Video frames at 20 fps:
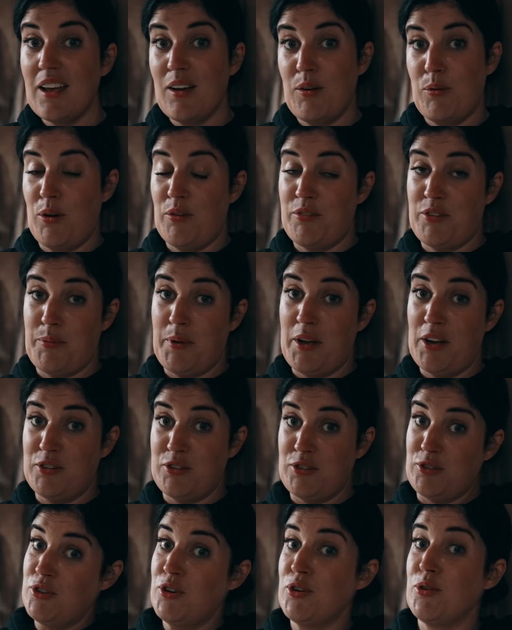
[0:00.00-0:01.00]
well, obviously we can't do
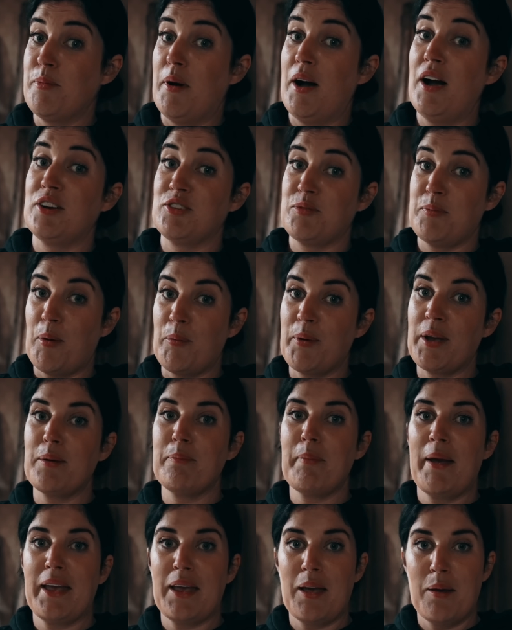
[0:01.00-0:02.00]
too much, but we can
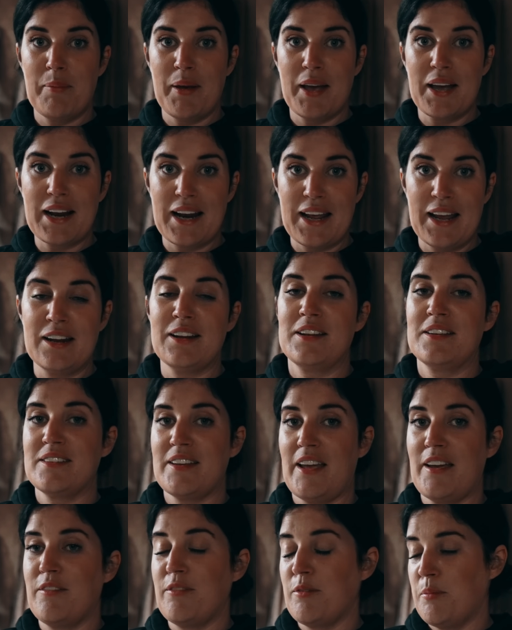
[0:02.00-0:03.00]
make it a bit clean and
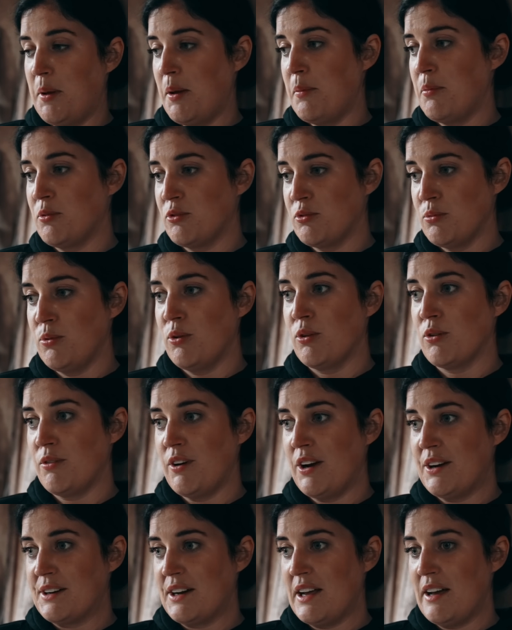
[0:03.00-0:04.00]
safe for people to walk
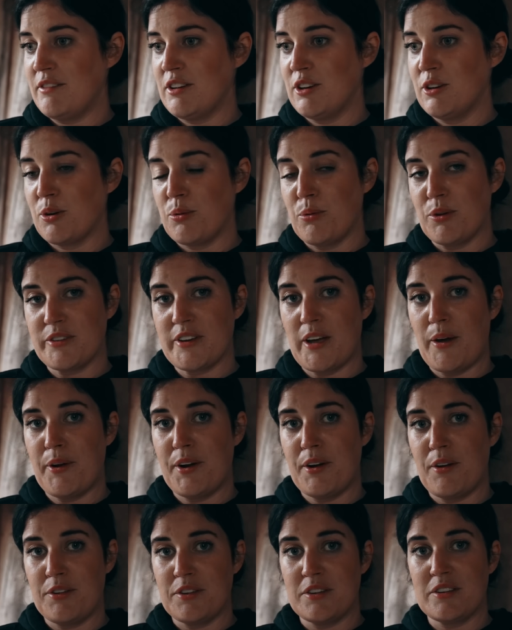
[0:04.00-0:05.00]
around and have a look what's going
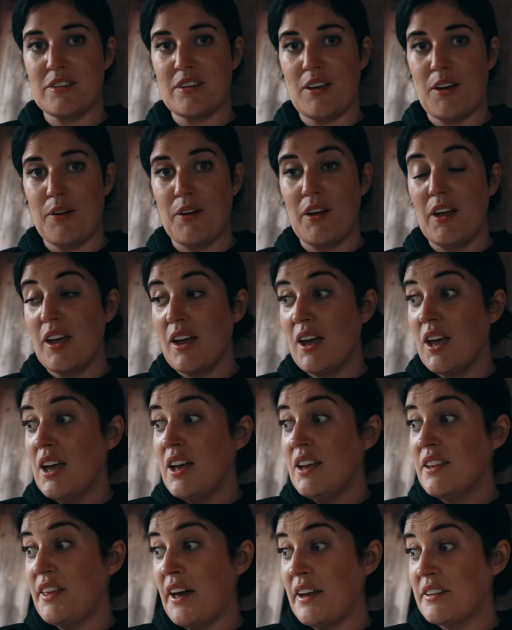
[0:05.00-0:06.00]
on. So
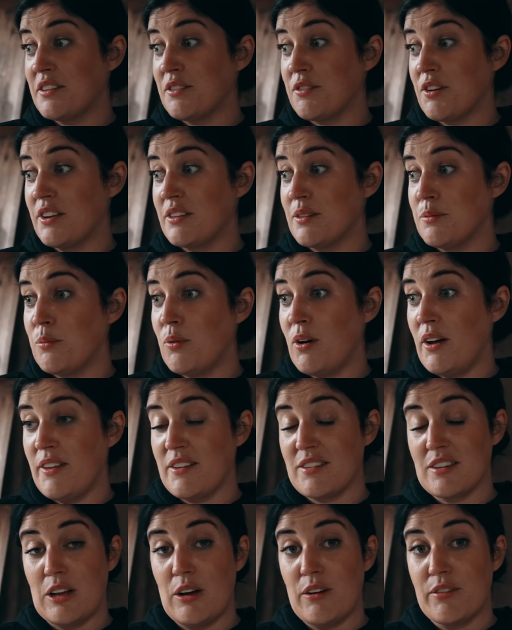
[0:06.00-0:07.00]
that's the reason why there's
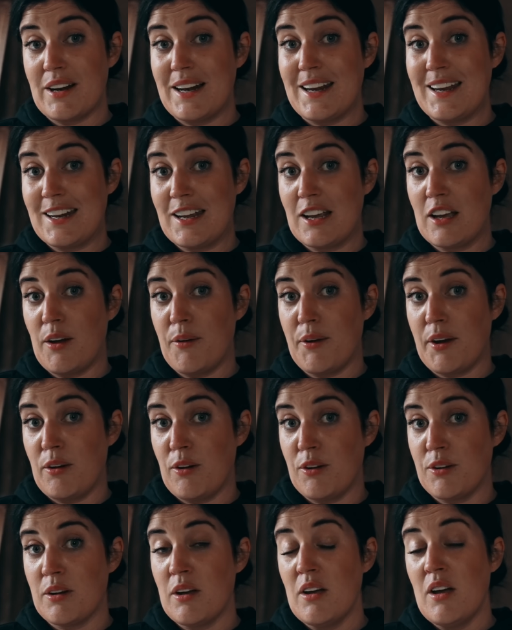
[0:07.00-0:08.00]
a lot of cleaning going
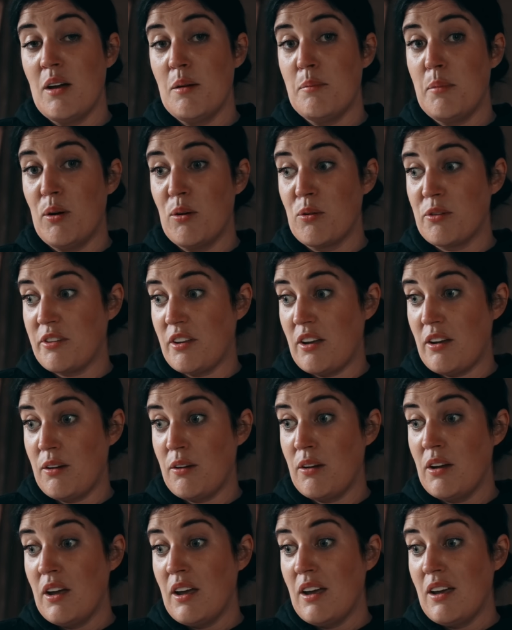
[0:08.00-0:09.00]
on. But also,
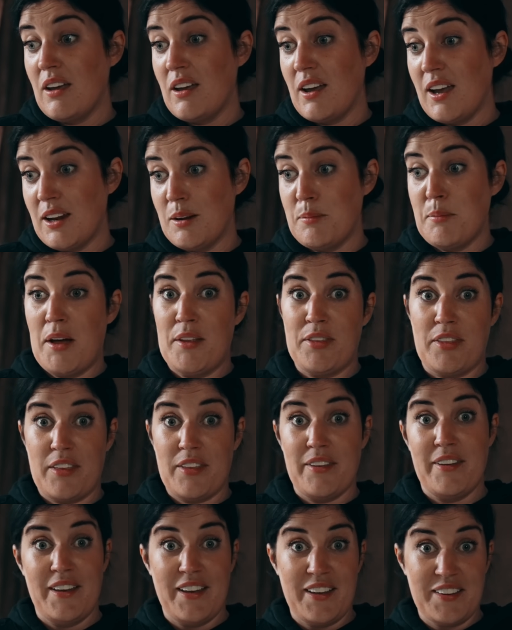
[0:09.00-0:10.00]
in a month,
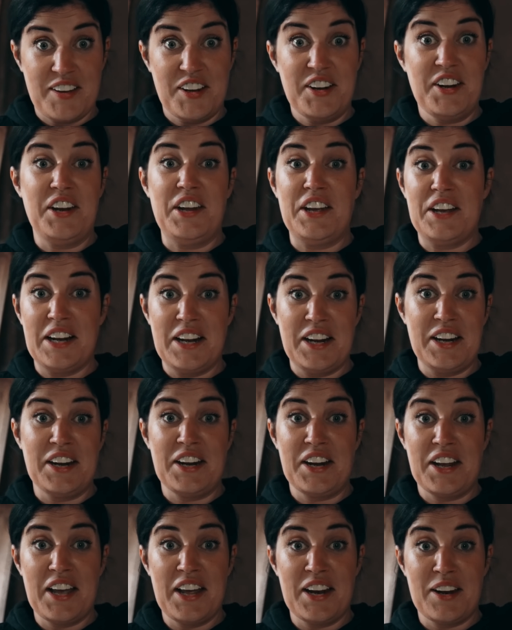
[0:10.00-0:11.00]
it's going to need cleaning
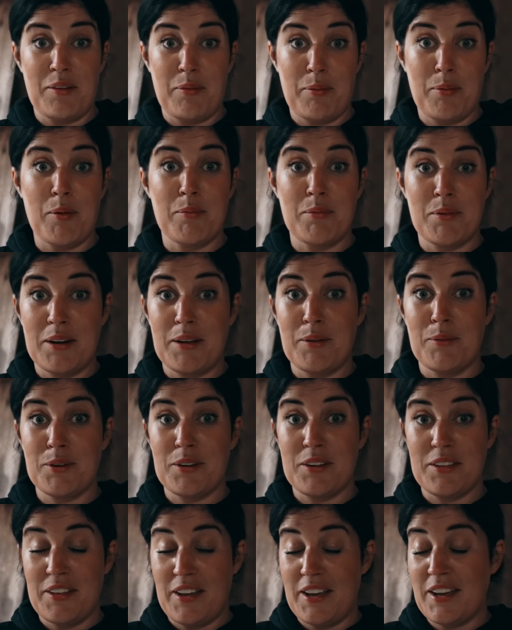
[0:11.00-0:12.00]
again, I probably would
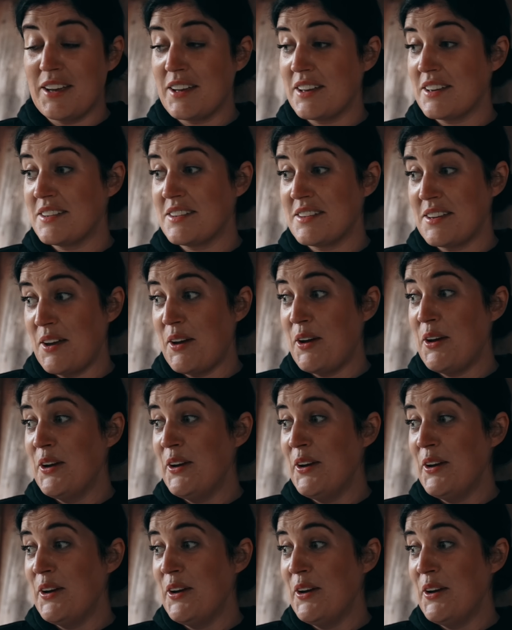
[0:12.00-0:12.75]
have think. So